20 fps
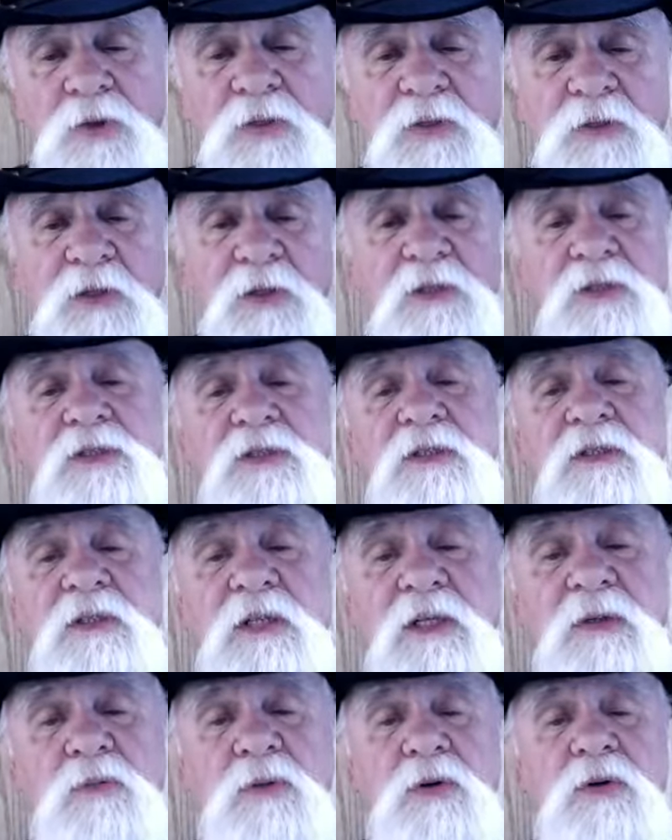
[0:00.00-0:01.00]
this.
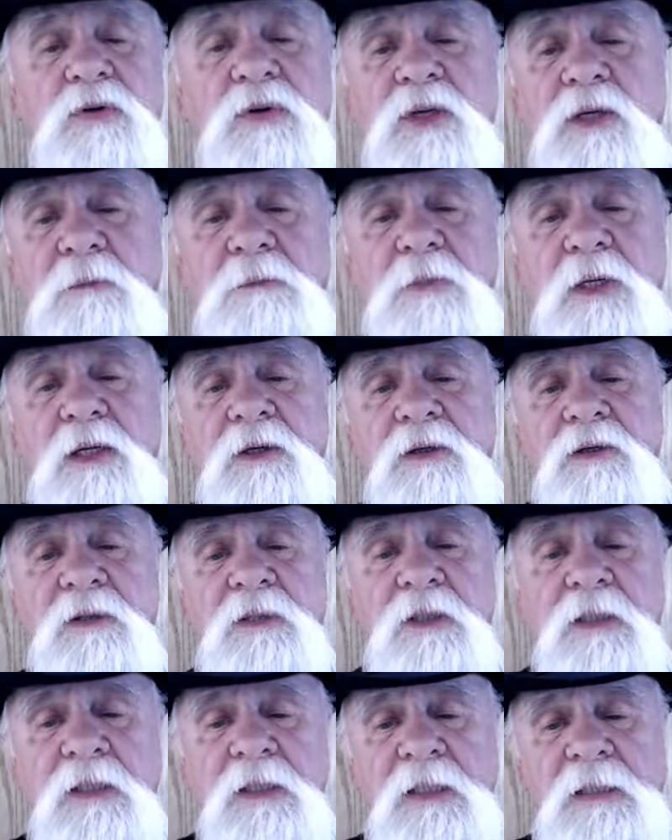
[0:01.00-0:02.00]
It will get better.
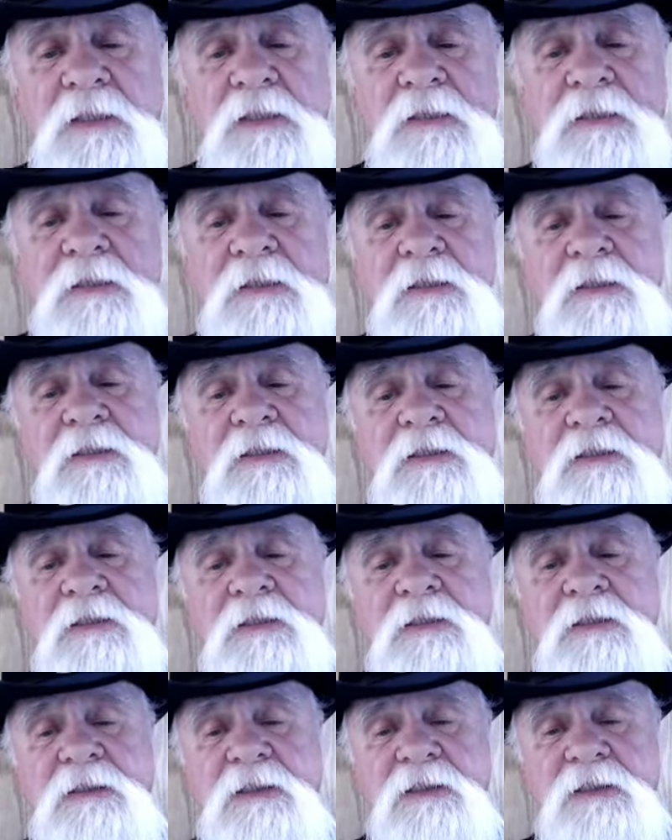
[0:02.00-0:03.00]

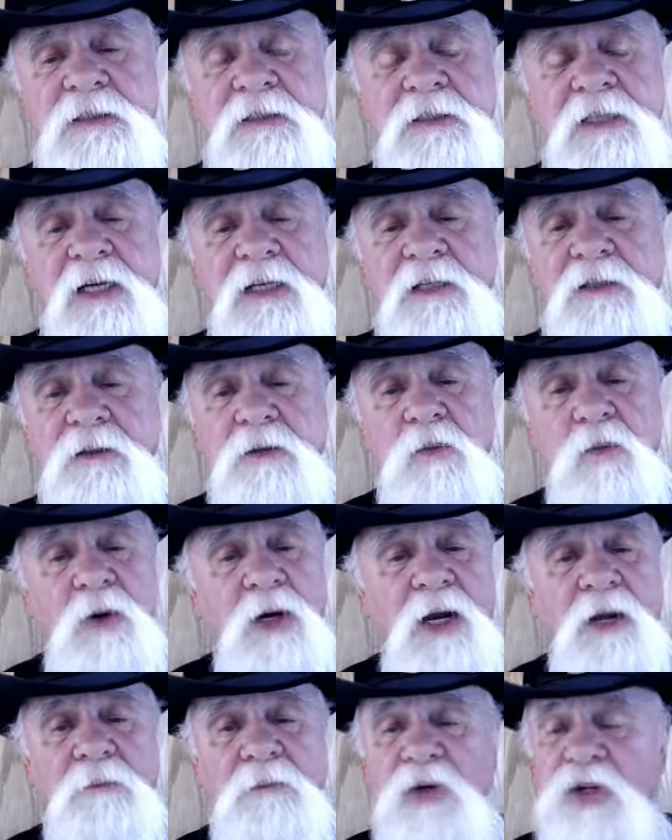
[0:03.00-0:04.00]
This is not what
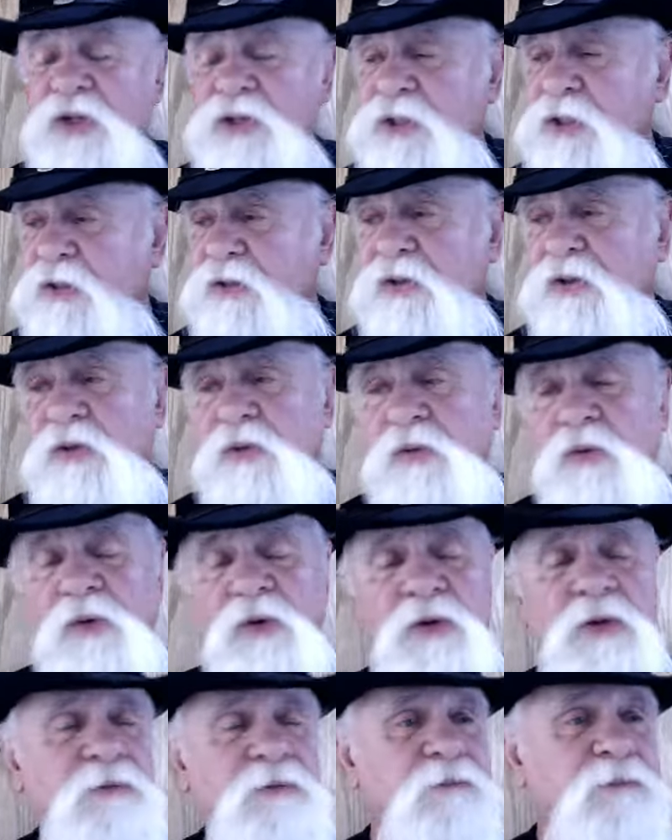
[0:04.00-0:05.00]
I'm listening to
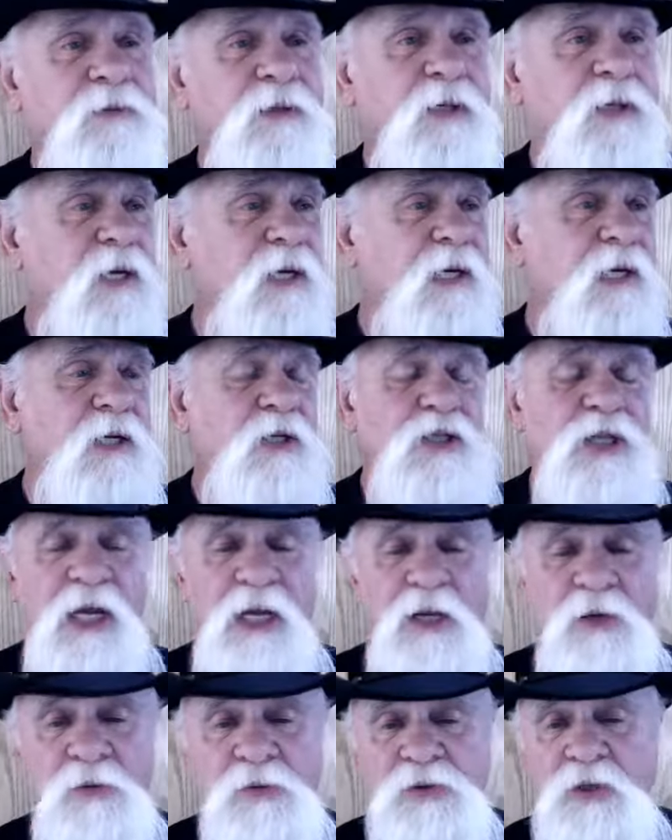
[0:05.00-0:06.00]
on any
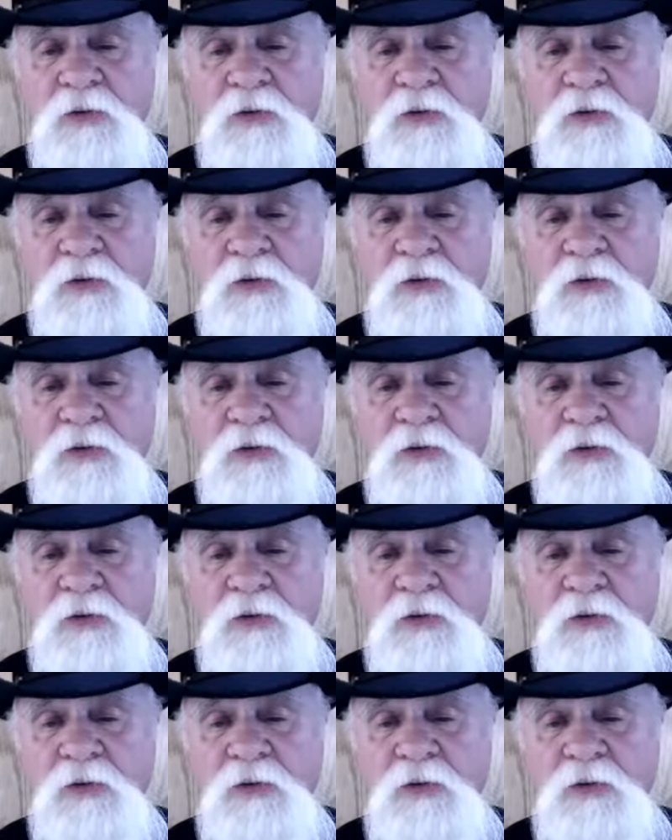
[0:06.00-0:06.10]
channels,